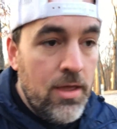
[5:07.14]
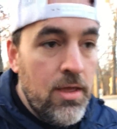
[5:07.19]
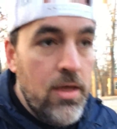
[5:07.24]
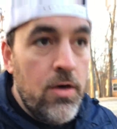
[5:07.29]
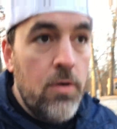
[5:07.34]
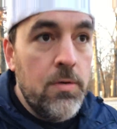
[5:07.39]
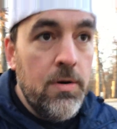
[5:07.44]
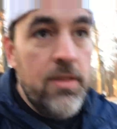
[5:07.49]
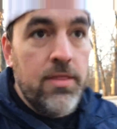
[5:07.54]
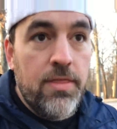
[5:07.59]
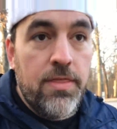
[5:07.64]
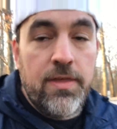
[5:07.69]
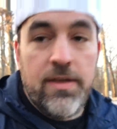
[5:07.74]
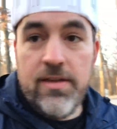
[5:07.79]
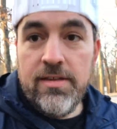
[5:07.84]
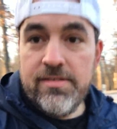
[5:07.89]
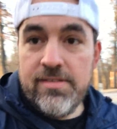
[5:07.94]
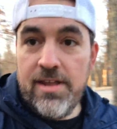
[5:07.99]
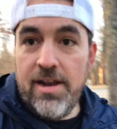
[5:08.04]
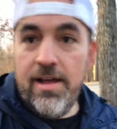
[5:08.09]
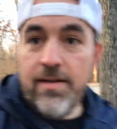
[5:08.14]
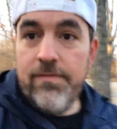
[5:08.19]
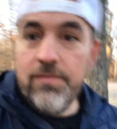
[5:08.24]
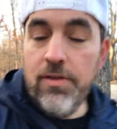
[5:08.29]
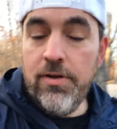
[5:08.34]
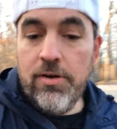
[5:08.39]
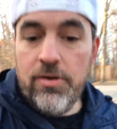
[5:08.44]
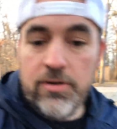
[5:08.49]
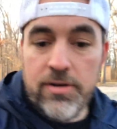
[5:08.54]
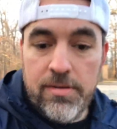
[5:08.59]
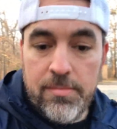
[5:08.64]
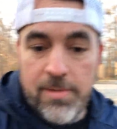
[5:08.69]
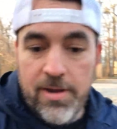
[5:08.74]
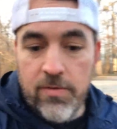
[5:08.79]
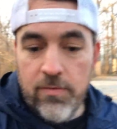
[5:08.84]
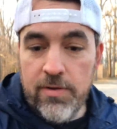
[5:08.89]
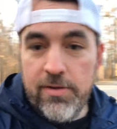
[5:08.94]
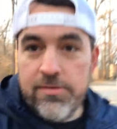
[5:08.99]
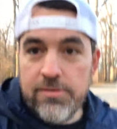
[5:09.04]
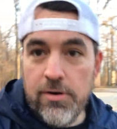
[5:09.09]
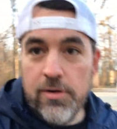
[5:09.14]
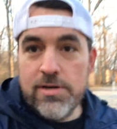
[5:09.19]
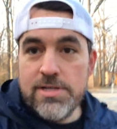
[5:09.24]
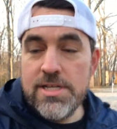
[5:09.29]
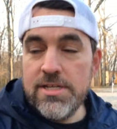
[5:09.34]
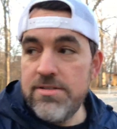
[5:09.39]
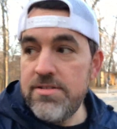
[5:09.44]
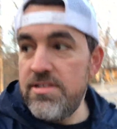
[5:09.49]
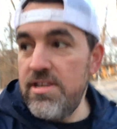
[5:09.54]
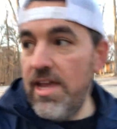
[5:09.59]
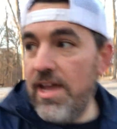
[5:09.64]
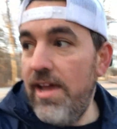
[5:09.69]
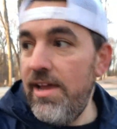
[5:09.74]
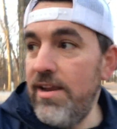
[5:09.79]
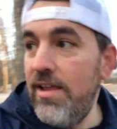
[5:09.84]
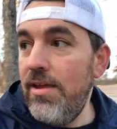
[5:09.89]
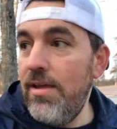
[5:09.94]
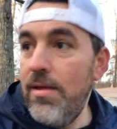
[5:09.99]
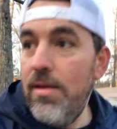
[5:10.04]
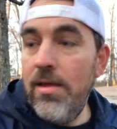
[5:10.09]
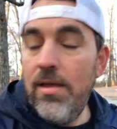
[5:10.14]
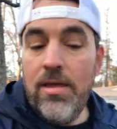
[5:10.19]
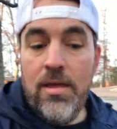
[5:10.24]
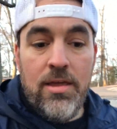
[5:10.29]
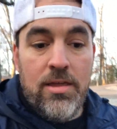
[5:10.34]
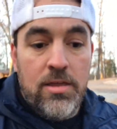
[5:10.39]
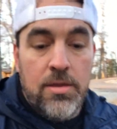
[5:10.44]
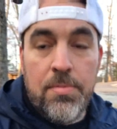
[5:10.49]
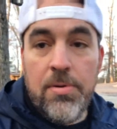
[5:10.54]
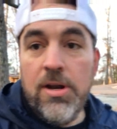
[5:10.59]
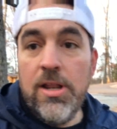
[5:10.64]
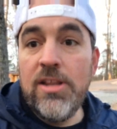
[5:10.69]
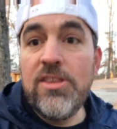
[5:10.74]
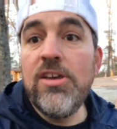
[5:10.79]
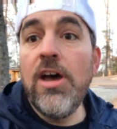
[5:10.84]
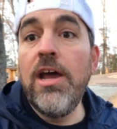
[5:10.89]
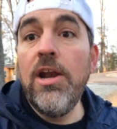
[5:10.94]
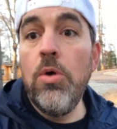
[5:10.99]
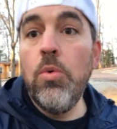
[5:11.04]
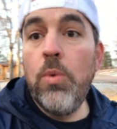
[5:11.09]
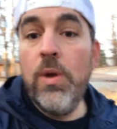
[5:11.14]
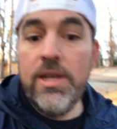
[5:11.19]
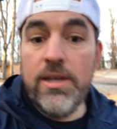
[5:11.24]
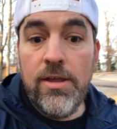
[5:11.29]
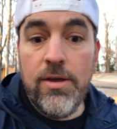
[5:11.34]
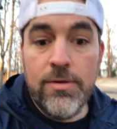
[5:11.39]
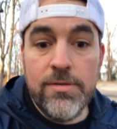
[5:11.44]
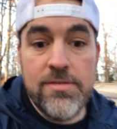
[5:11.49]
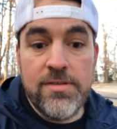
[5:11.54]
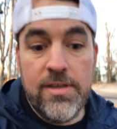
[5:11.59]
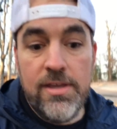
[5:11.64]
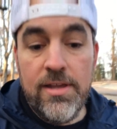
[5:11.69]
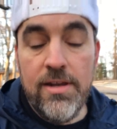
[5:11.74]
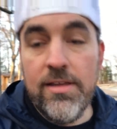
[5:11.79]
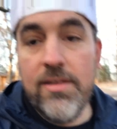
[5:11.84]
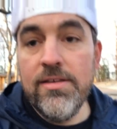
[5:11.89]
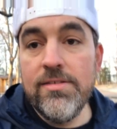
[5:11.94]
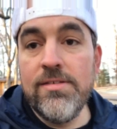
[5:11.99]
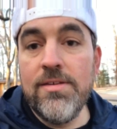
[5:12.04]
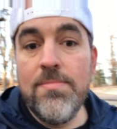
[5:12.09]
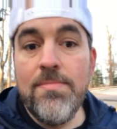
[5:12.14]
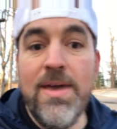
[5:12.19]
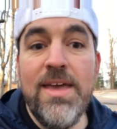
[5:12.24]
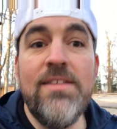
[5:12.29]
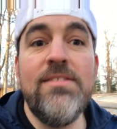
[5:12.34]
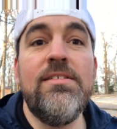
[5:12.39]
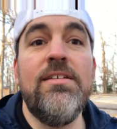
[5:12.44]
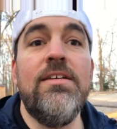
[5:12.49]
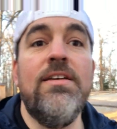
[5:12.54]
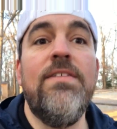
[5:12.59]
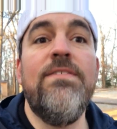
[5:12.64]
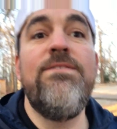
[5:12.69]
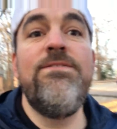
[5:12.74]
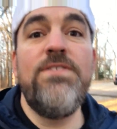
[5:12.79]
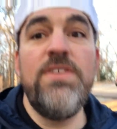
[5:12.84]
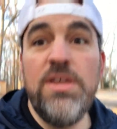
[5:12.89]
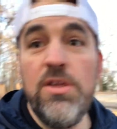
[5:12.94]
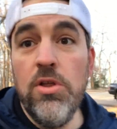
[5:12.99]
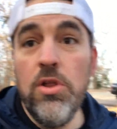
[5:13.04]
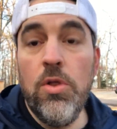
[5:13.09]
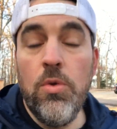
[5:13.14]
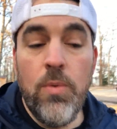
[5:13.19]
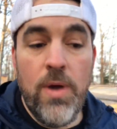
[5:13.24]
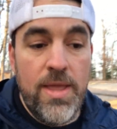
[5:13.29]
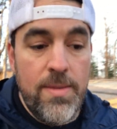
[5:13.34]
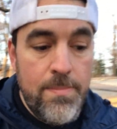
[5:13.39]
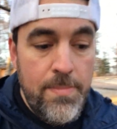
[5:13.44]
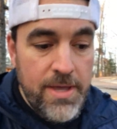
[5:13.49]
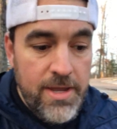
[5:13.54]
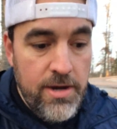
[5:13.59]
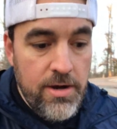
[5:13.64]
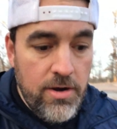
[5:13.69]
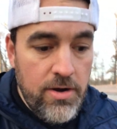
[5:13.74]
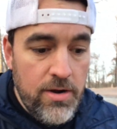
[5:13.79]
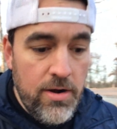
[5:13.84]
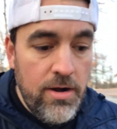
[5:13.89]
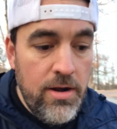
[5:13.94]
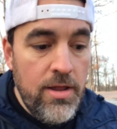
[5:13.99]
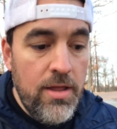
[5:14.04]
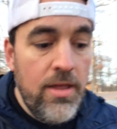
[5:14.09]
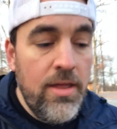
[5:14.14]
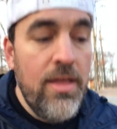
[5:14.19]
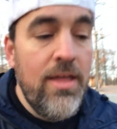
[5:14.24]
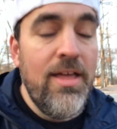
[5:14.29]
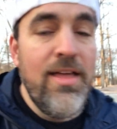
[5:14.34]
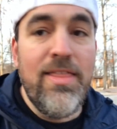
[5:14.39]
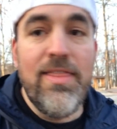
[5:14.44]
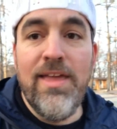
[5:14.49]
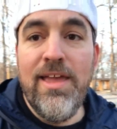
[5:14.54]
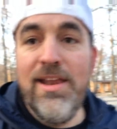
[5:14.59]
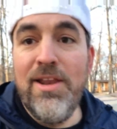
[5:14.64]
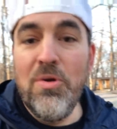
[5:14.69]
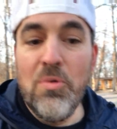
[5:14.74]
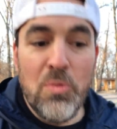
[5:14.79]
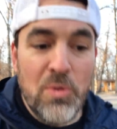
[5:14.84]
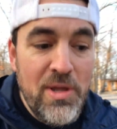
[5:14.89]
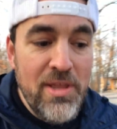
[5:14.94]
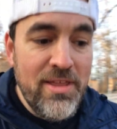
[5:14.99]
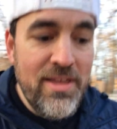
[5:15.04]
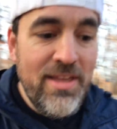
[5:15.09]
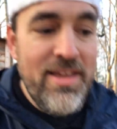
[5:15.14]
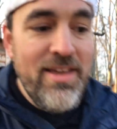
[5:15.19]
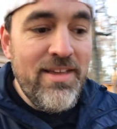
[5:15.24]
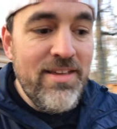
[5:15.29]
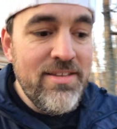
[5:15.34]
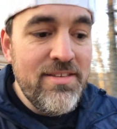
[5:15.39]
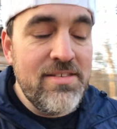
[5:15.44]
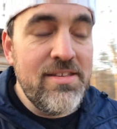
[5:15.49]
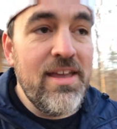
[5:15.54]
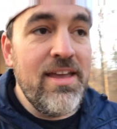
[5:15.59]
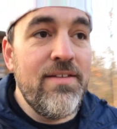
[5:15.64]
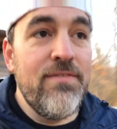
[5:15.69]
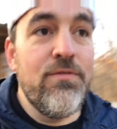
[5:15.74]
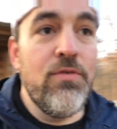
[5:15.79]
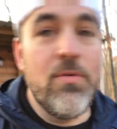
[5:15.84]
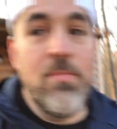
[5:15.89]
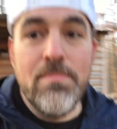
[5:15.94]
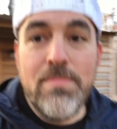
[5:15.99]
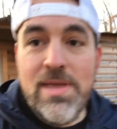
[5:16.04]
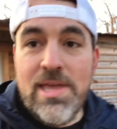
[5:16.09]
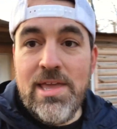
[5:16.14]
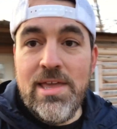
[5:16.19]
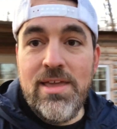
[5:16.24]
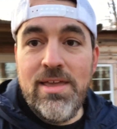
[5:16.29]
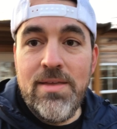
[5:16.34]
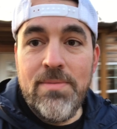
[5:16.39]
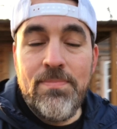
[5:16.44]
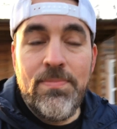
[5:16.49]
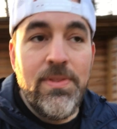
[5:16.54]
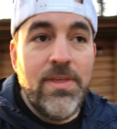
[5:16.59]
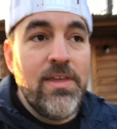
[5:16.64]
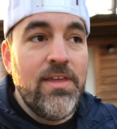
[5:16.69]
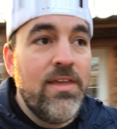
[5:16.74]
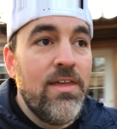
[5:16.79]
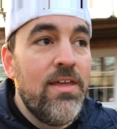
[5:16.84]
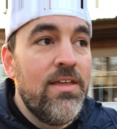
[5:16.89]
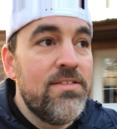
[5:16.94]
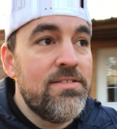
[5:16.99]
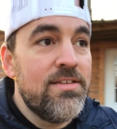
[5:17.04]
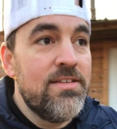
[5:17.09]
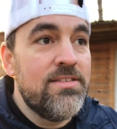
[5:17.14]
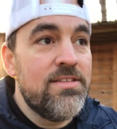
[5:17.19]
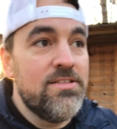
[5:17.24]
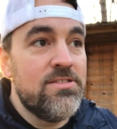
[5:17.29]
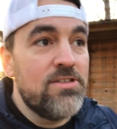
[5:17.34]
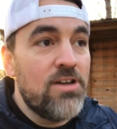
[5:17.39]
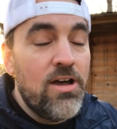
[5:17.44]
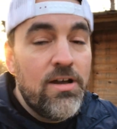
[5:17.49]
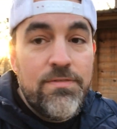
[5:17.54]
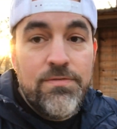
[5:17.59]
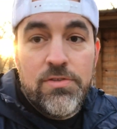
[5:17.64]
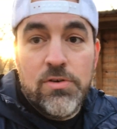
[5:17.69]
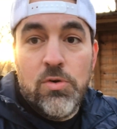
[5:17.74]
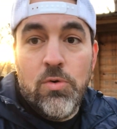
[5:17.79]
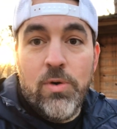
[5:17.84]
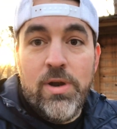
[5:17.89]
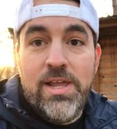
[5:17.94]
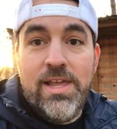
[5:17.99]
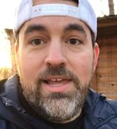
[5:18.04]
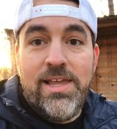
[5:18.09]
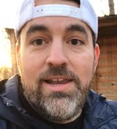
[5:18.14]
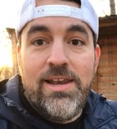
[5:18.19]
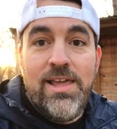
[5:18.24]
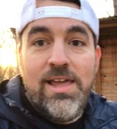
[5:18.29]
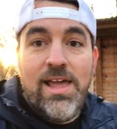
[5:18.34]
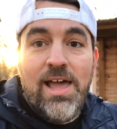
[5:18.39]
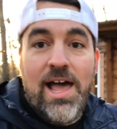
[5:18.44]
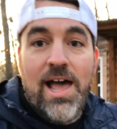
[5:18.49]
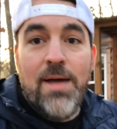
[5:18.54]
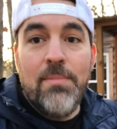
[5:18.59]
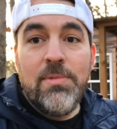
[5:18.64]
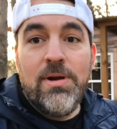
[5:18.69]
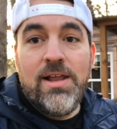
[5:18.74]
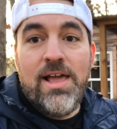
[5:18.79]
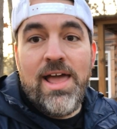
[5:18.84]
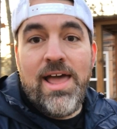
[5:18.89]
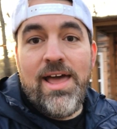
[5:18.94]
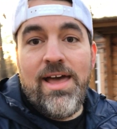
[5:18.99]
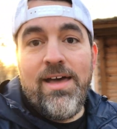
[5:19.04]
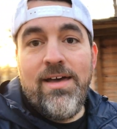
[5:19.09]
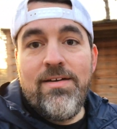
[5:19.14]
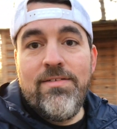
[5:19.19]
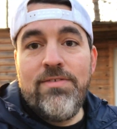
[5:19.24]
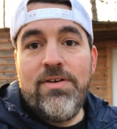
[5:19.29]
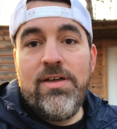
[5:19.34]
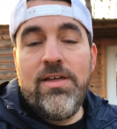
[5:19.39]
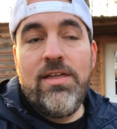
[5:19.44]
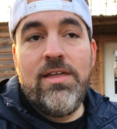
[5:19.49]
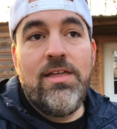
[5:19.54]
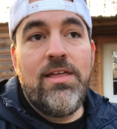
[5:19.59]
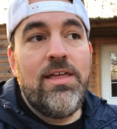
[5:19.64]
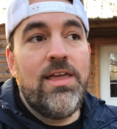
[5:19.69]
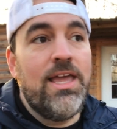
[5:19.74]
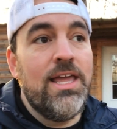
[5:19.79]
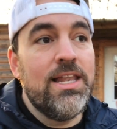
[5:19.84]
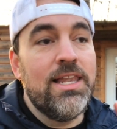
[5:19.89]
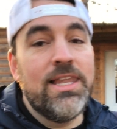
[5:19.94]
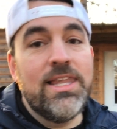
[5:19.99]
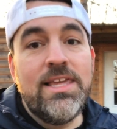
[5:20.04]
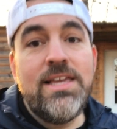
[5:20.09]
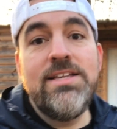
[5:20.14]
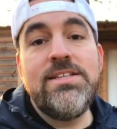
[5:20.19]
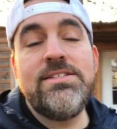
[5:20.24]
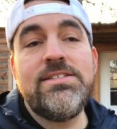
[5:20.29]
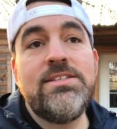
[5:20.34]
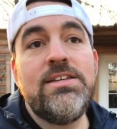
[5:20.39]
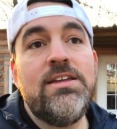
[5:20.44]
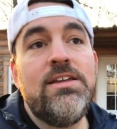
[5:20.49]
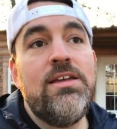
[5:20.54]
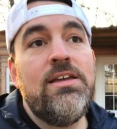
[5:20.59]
One of the things that I've learned in my research is that you put a ton of windows in because it makes it feel way bigger than it really is. And for me, since it's off the grid, I'm gonna have at least